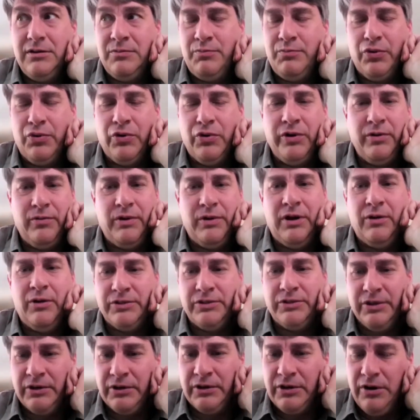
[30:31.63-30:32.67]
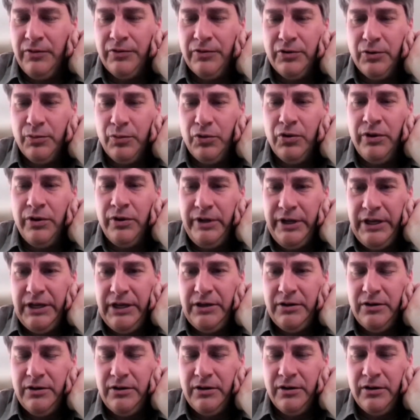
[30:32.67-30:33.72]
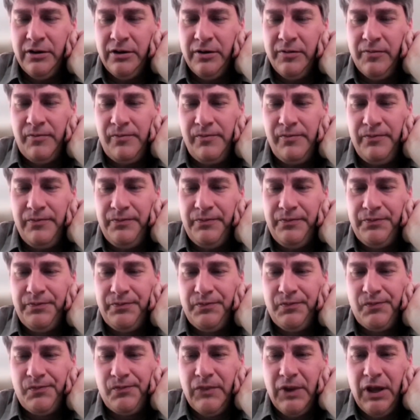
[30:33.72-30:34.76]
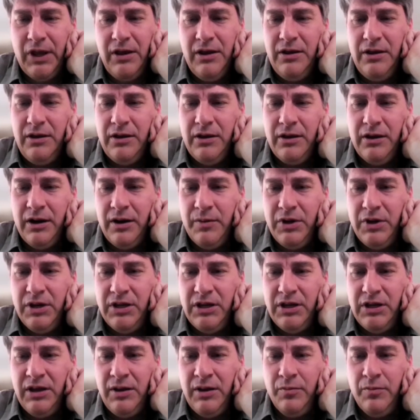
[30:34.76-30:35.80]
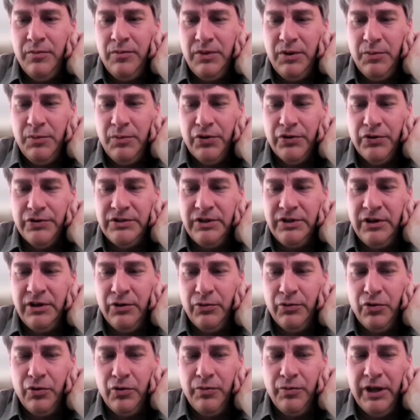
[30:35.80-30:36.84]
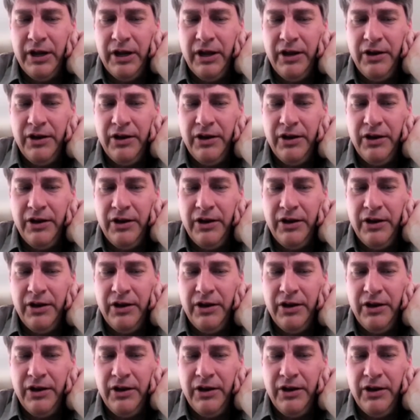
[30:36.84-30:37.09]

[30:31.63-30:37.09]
boy, that was uncomfortable. Um, and I became the person in the room that